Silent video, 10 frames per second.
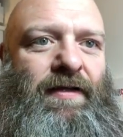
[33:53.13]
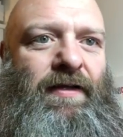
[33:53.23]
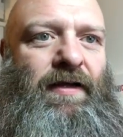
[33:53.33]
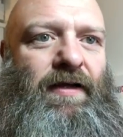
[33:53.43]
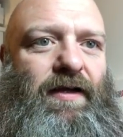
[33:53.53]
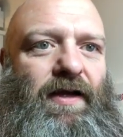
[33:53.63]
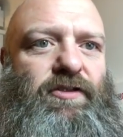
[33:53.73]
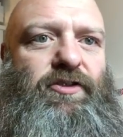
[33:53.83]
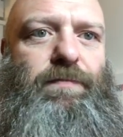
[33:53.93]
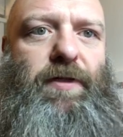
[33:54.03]
How
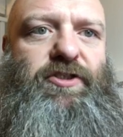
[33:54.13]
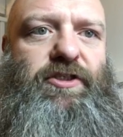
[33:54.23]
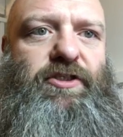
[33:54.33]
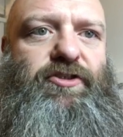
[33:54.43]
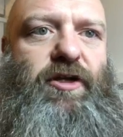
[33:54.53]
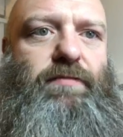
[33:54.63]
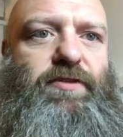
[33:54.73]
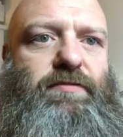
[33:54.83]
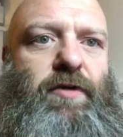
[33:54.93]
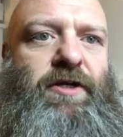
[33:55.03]
do you budget your
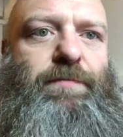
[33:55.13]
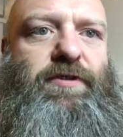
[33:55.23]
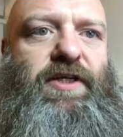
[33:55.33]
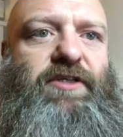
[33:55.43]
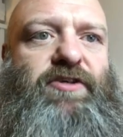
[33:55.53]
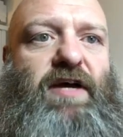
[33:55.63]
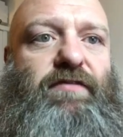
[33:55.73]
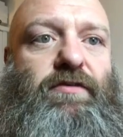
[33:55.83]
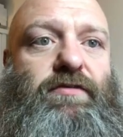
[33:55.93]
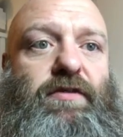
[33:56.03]
trips, money per day
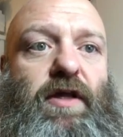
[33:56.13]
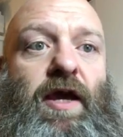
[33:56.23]
travelled?